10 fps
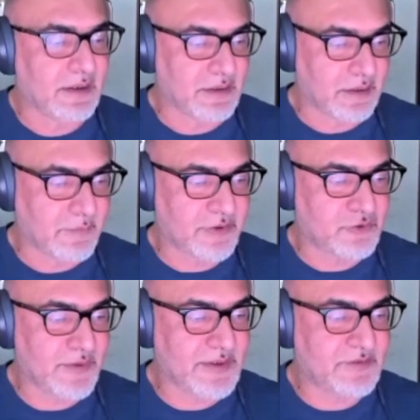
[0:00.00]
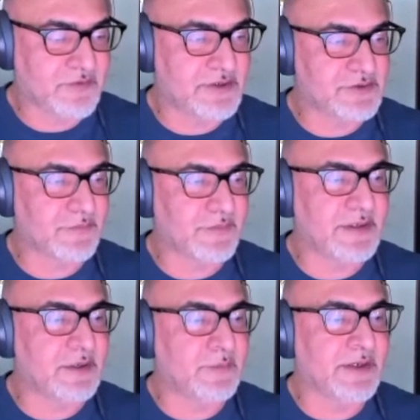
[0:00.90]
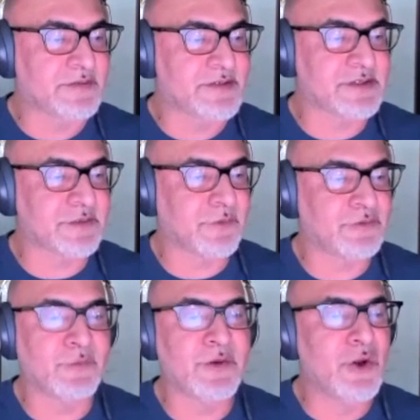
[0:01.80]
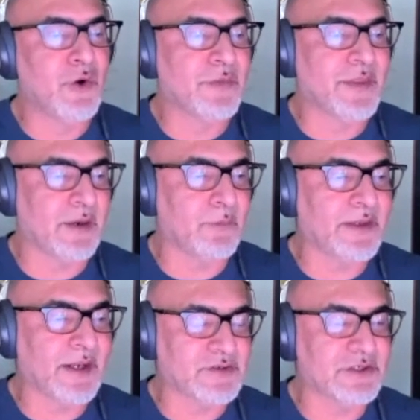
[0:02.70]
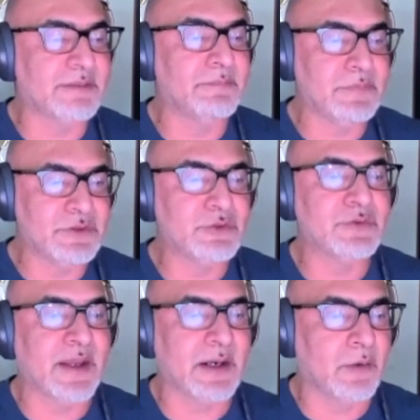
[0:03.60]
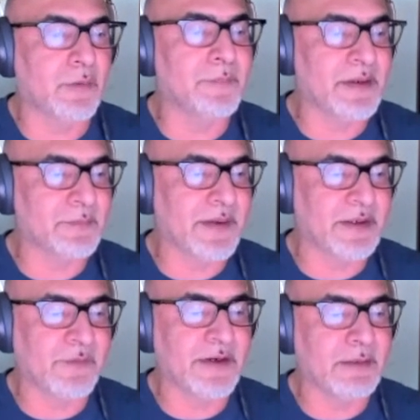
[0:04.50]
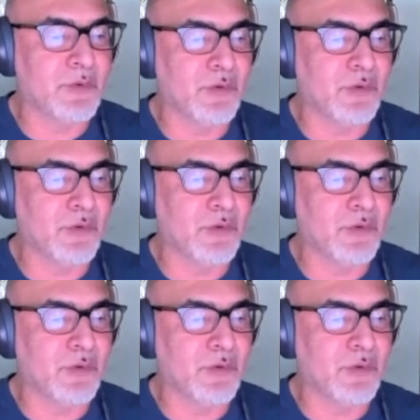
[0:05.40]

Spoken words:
About 20 trees over here, we got 64. So we know that we can actually do that a lot better by creating more